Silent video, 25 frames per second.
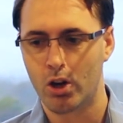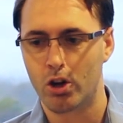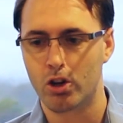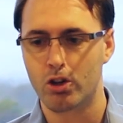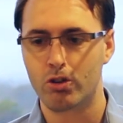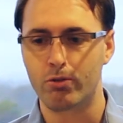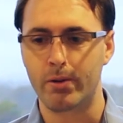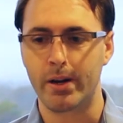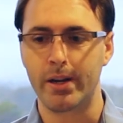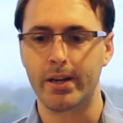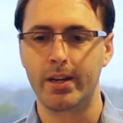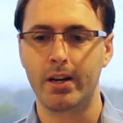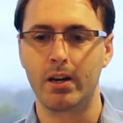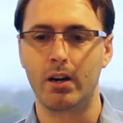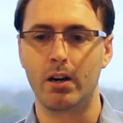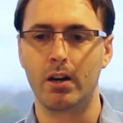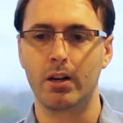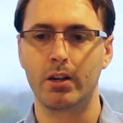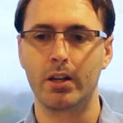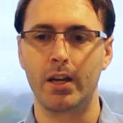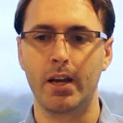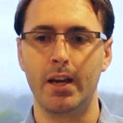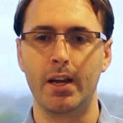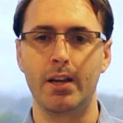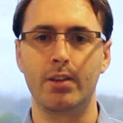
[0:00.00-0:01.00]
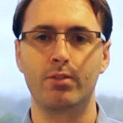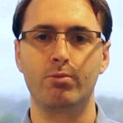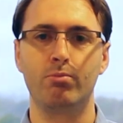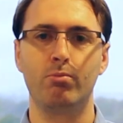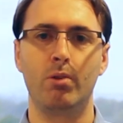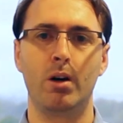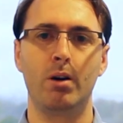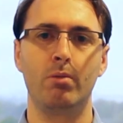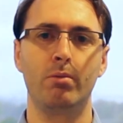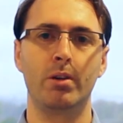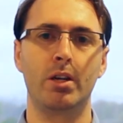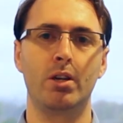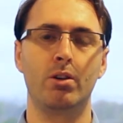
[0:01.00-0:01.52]
A gray card is
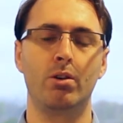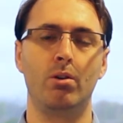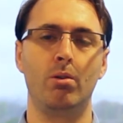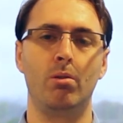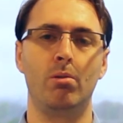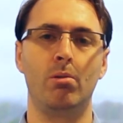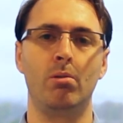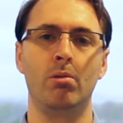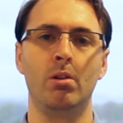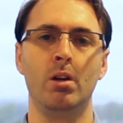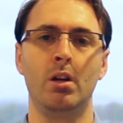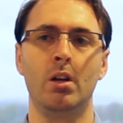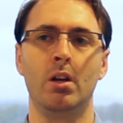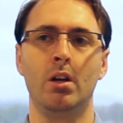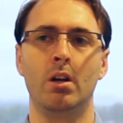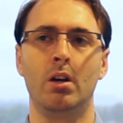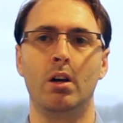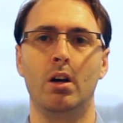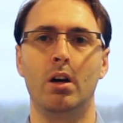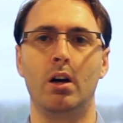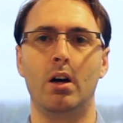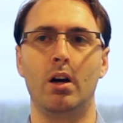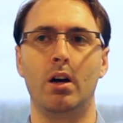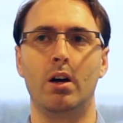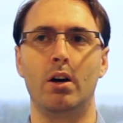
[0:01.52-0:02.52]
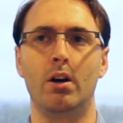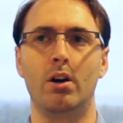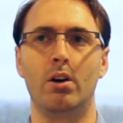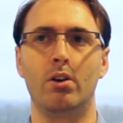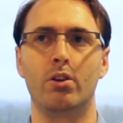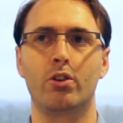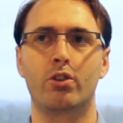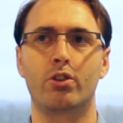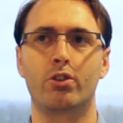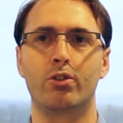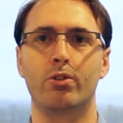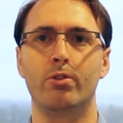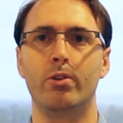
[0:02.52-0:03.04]
what we call
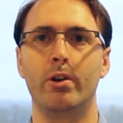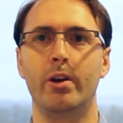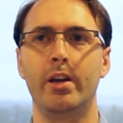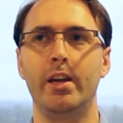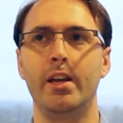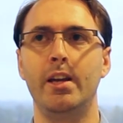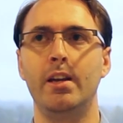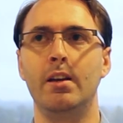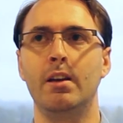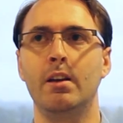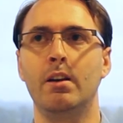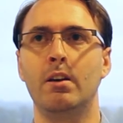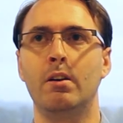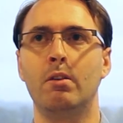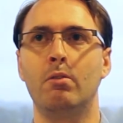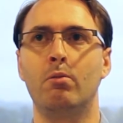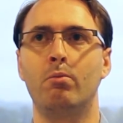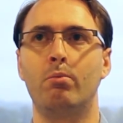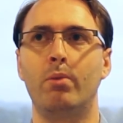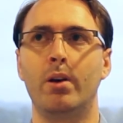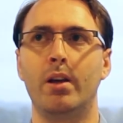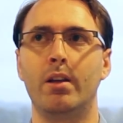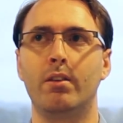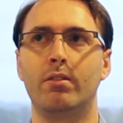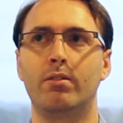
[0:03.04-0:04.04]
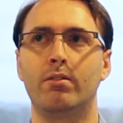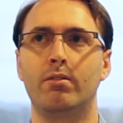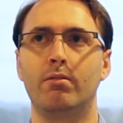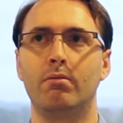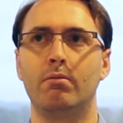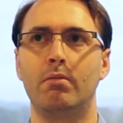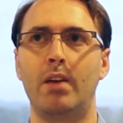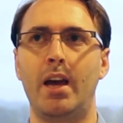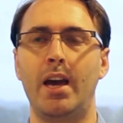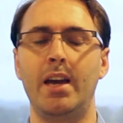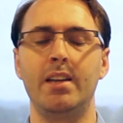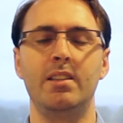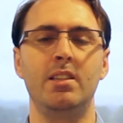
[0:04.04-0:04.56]
a gray with
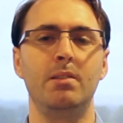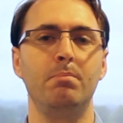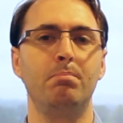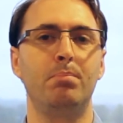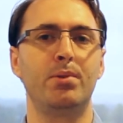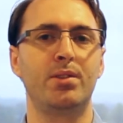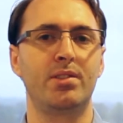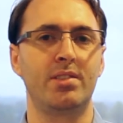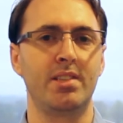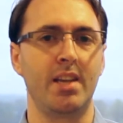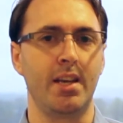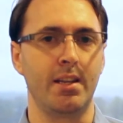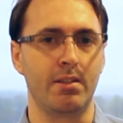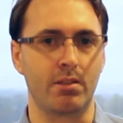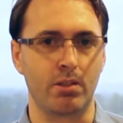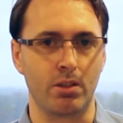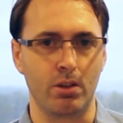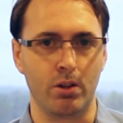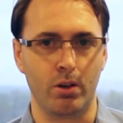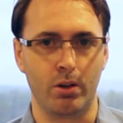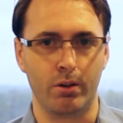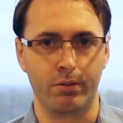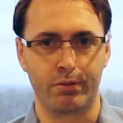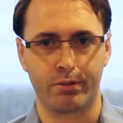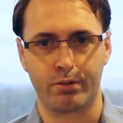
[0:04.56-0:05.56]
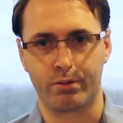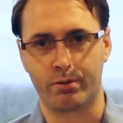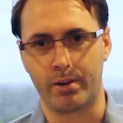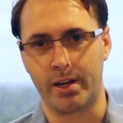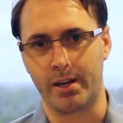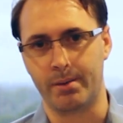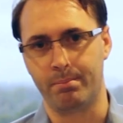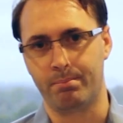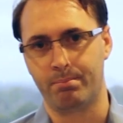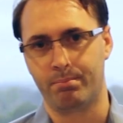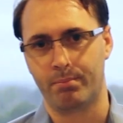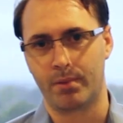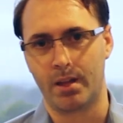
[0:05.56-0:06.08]
18% of
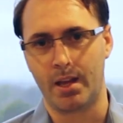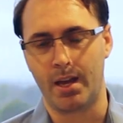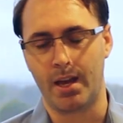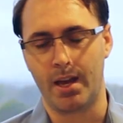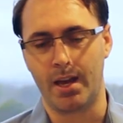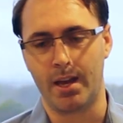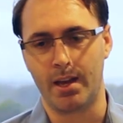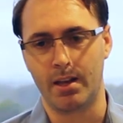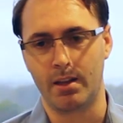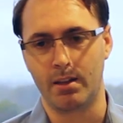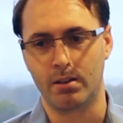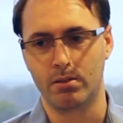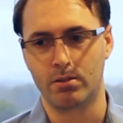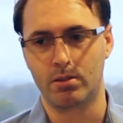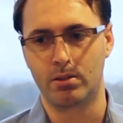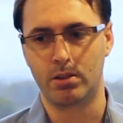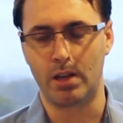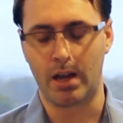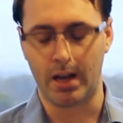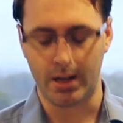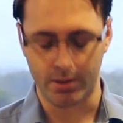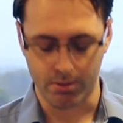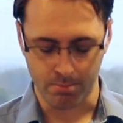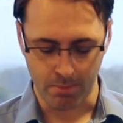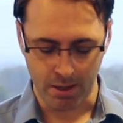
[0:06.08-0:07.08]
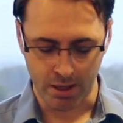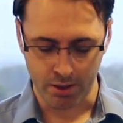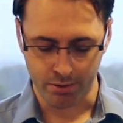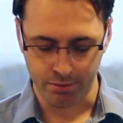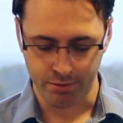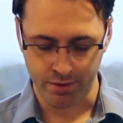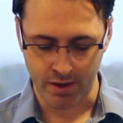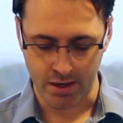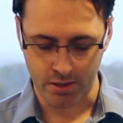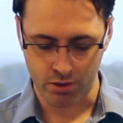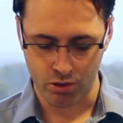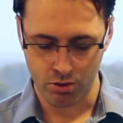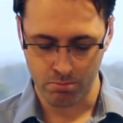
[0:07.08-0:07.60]
gray. And as a matter of
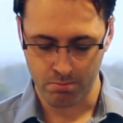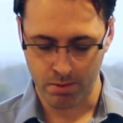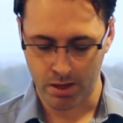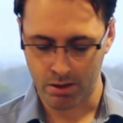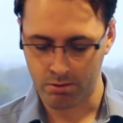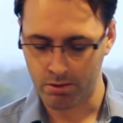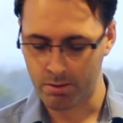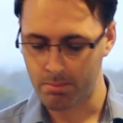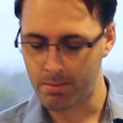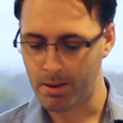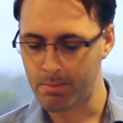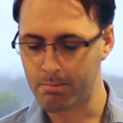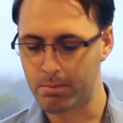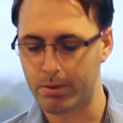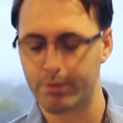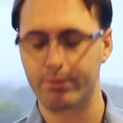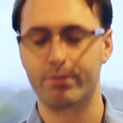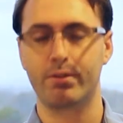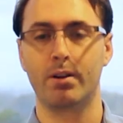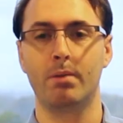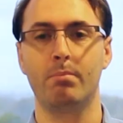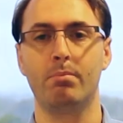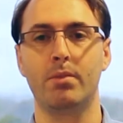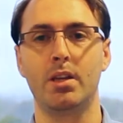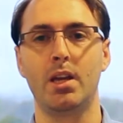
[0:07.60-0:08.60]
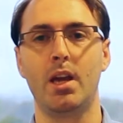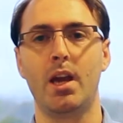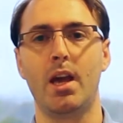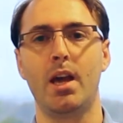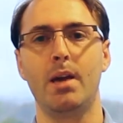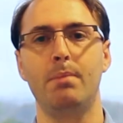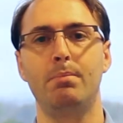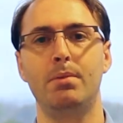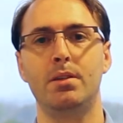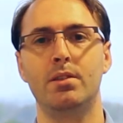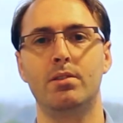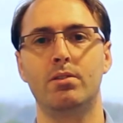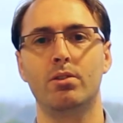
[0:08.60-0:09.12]
fact, you may remember from the
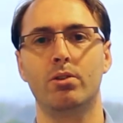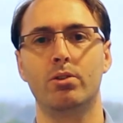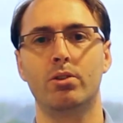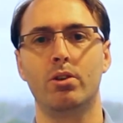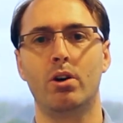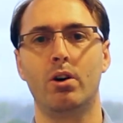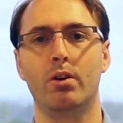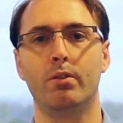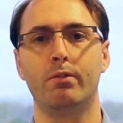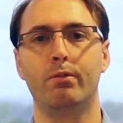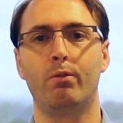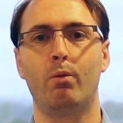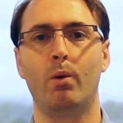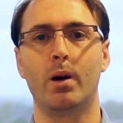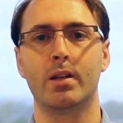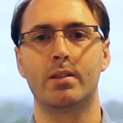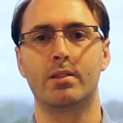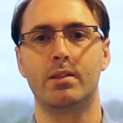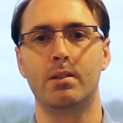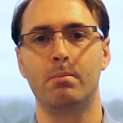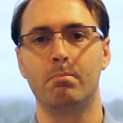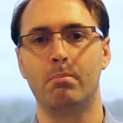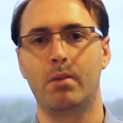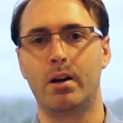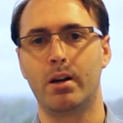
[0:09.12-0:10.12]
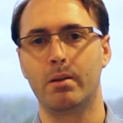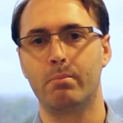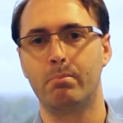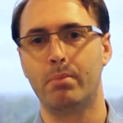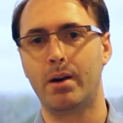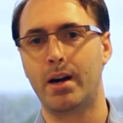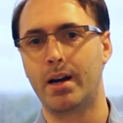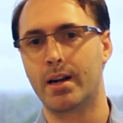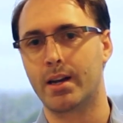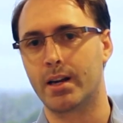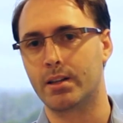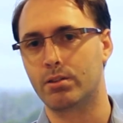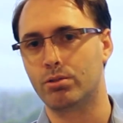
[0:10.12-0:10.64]
episode of What's in My
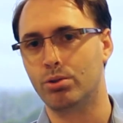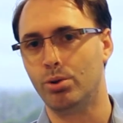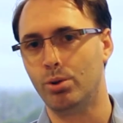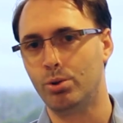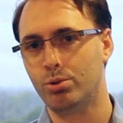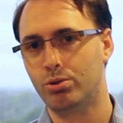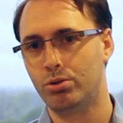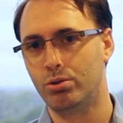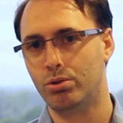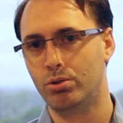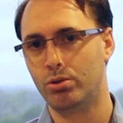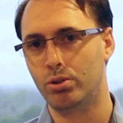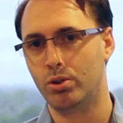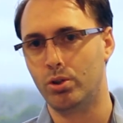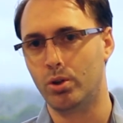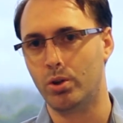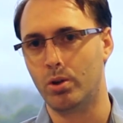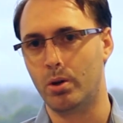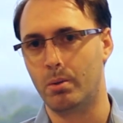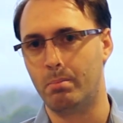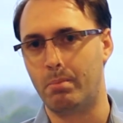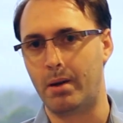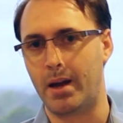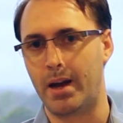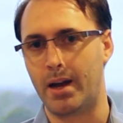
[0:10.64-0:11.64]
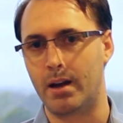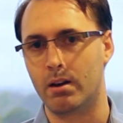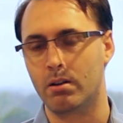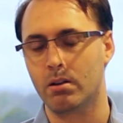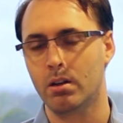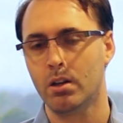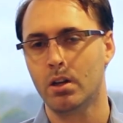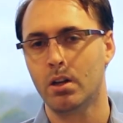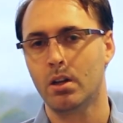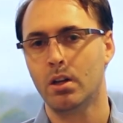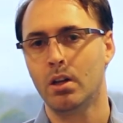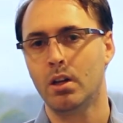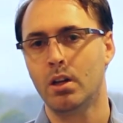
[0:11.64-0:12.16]
Bag, I talked to you
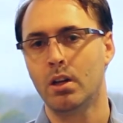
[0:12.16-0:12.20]
about